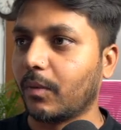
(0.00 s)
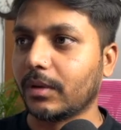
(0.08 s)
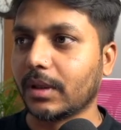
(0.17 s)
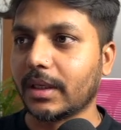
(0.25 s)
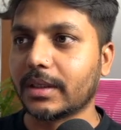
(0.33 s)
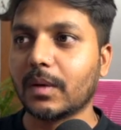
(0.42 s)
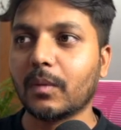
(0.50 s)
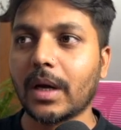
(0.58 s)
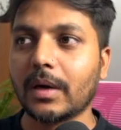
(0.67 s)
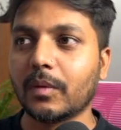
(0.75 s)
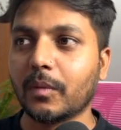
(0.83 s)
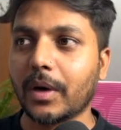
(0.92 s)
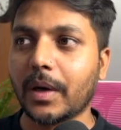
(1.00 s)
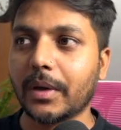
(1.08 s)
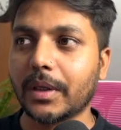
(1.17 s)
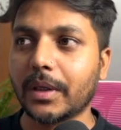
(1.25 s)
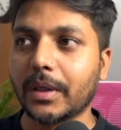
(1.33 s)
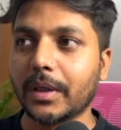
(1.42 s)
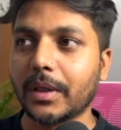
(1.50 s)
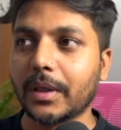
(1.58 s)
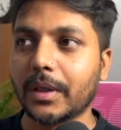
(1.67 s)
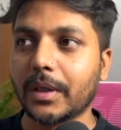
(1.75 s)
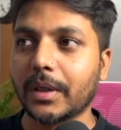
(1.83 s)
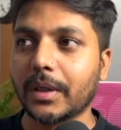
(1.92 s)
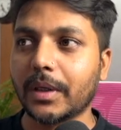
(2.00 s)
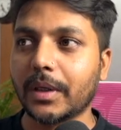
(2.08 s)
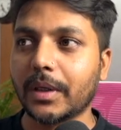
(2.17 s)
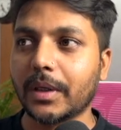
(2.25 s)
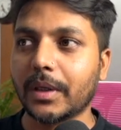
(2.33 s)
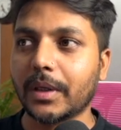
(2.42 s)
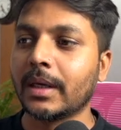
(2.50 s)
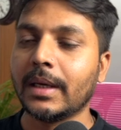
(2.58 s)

The reason why we're doing partition, because we want